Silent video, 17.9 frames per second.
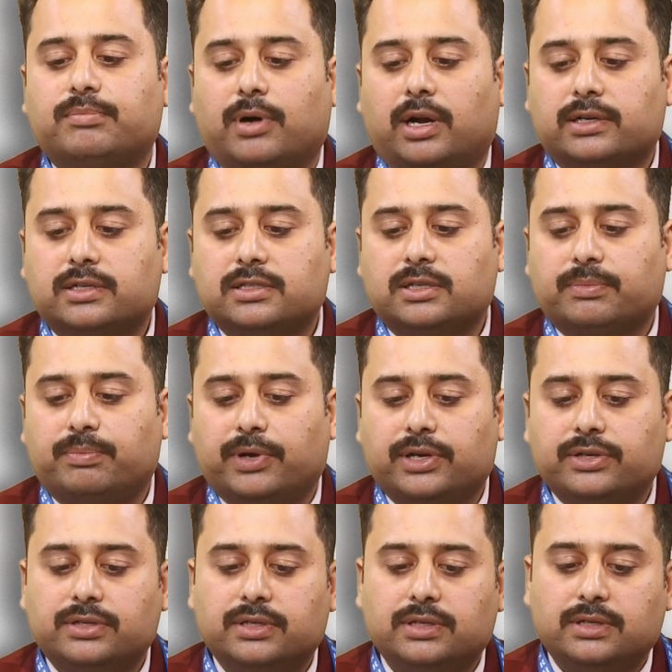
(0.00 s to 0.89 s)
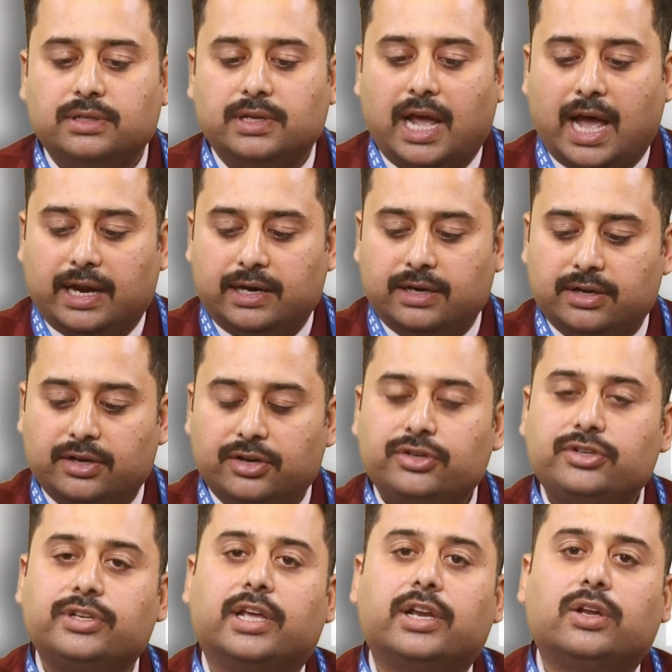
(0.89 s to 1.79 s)
participation and
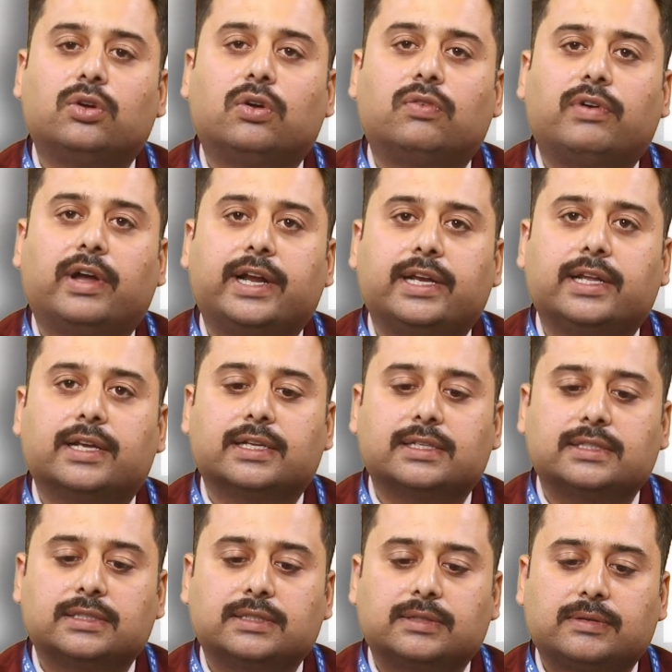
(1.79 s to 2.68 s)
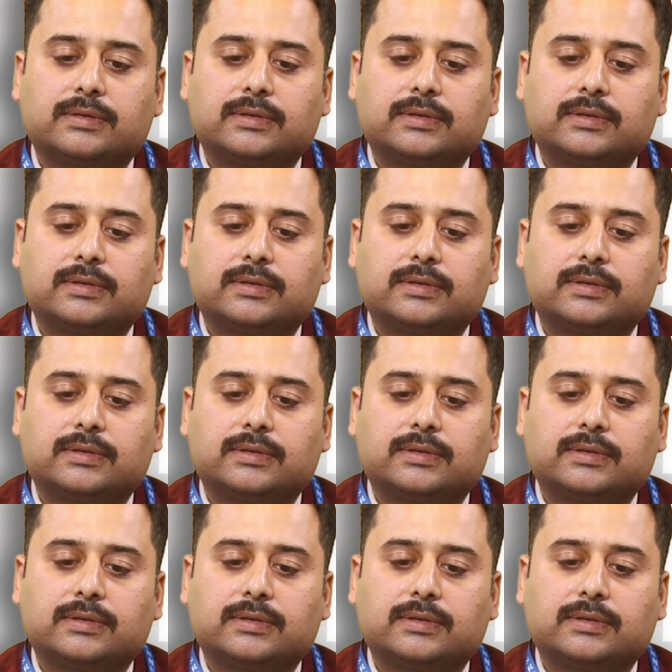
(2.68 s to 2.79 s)
sharing of ideas.